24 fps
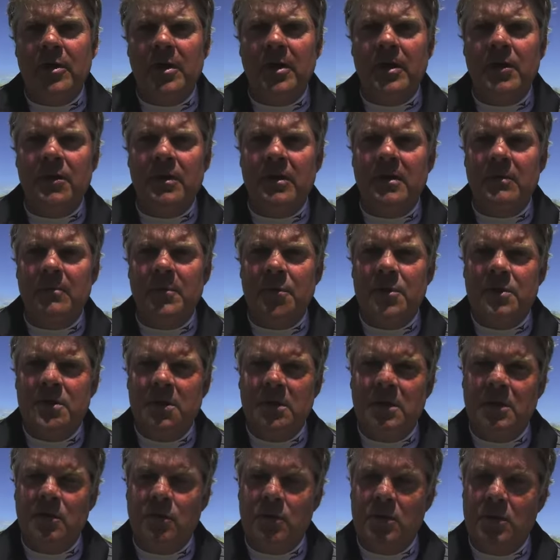and in
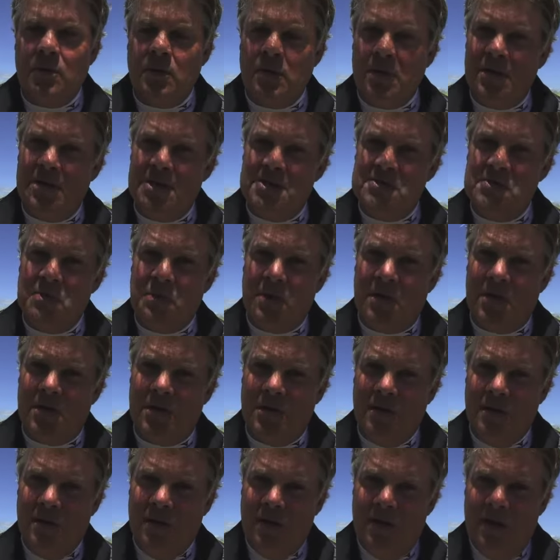particular with the wind as well.